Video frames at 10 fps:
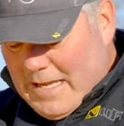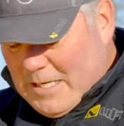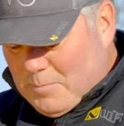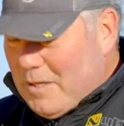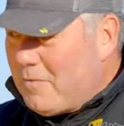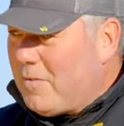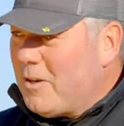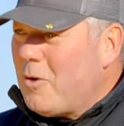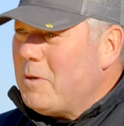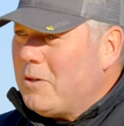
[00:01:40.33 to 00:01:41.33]
It's been a
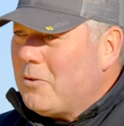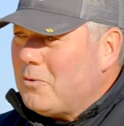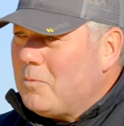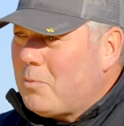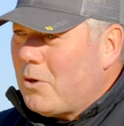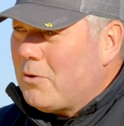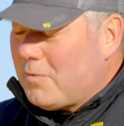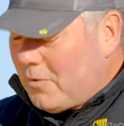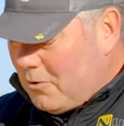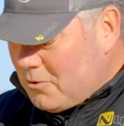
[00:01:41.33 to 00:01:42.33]
phenomenal product
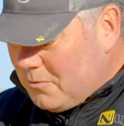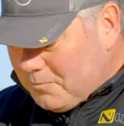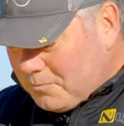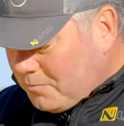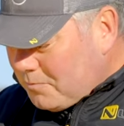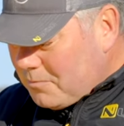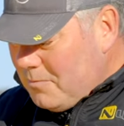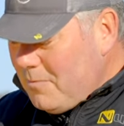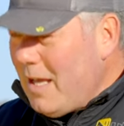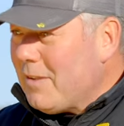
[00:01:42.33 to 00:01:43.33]
for us.
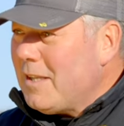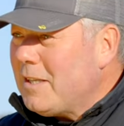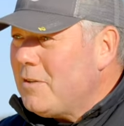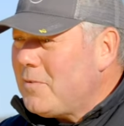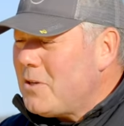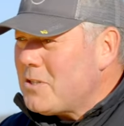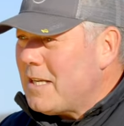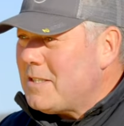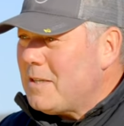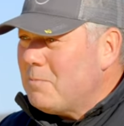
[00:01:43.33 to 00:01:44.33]
I think in the first
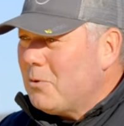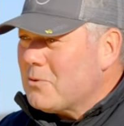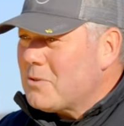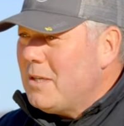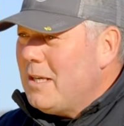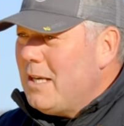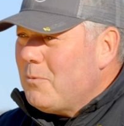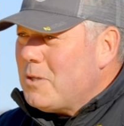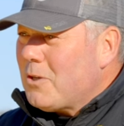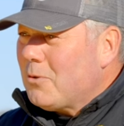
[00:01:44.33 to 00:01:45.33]
18 months,
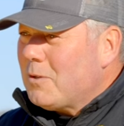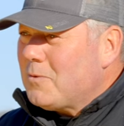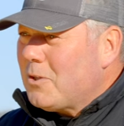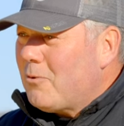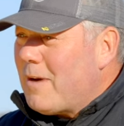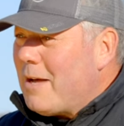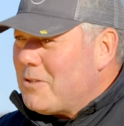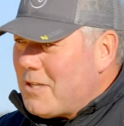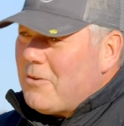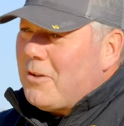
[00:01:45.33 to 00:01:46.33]
we'd sold enough to go around the
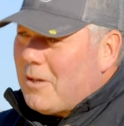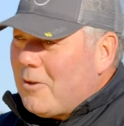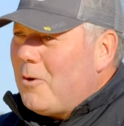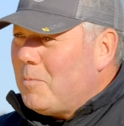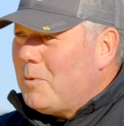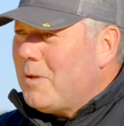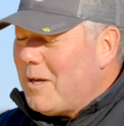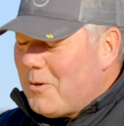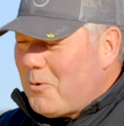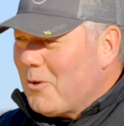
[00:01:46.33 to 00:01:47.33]
centre of the globe
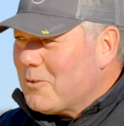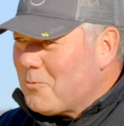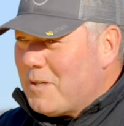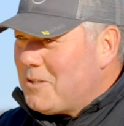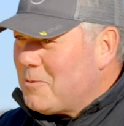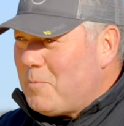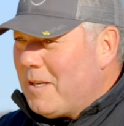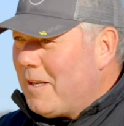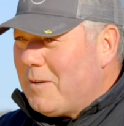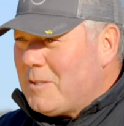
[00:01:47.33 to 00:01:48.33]
at uh, once, which has
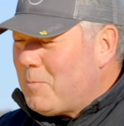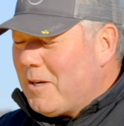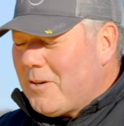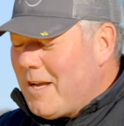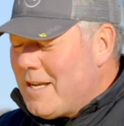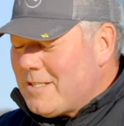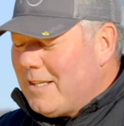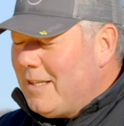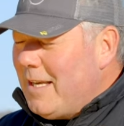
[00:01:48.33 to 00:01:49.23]
been it's been crazy.